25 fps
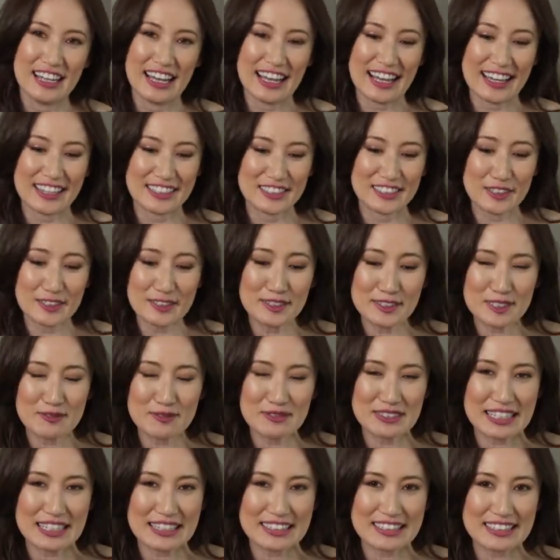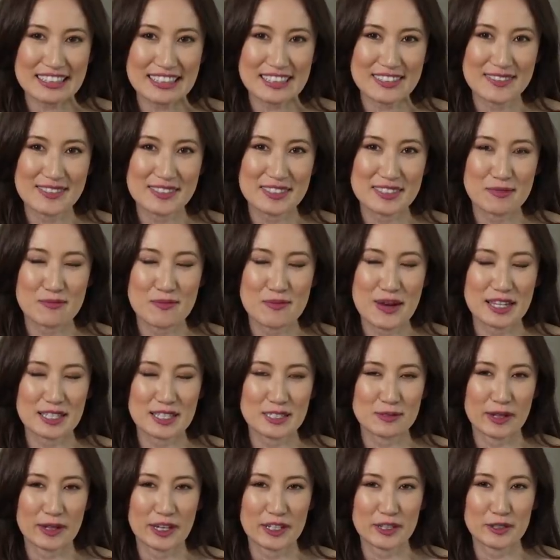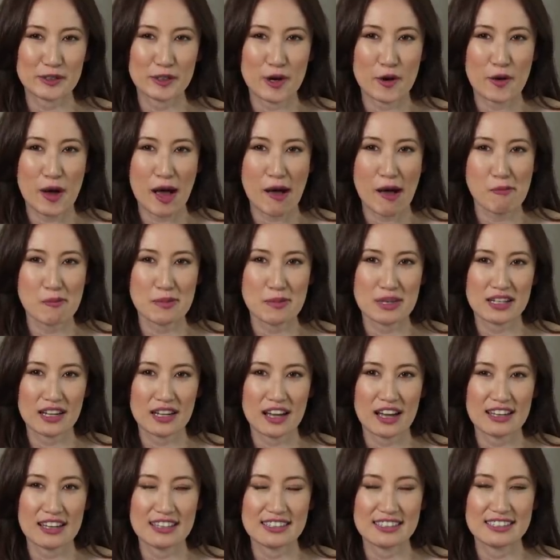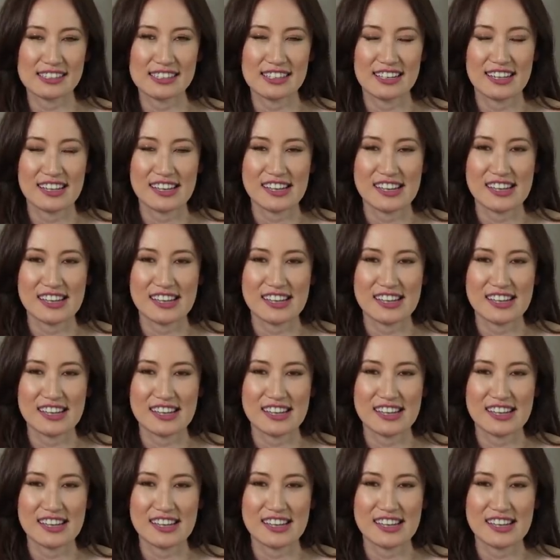And ultimately, I think it was the best way to grow up because